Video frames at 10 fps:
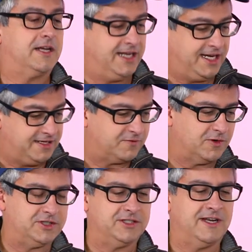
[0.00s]
The Canadian
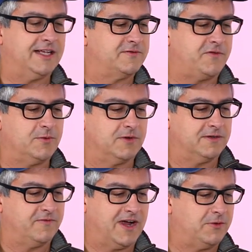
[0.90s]
version has fewer
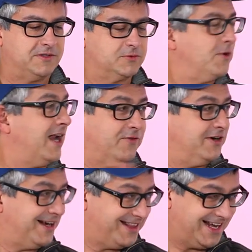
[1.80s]
vowels, whatever.
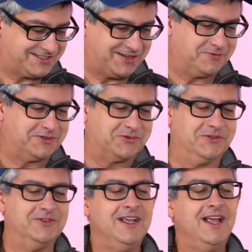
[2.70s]
None of that stuff is true.
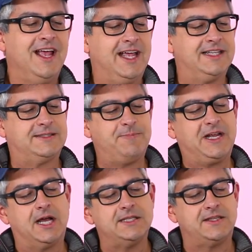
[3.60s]
It's
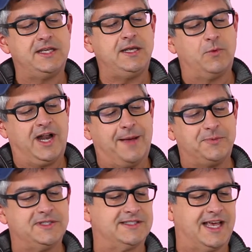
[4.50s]
because what
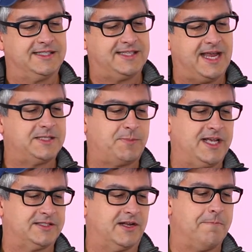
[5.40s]
happens is that it takes
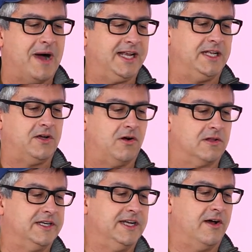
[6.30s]
place on a mining
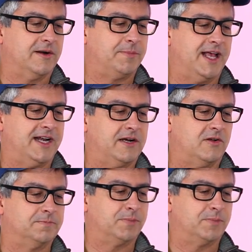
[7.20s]
colony on a planet called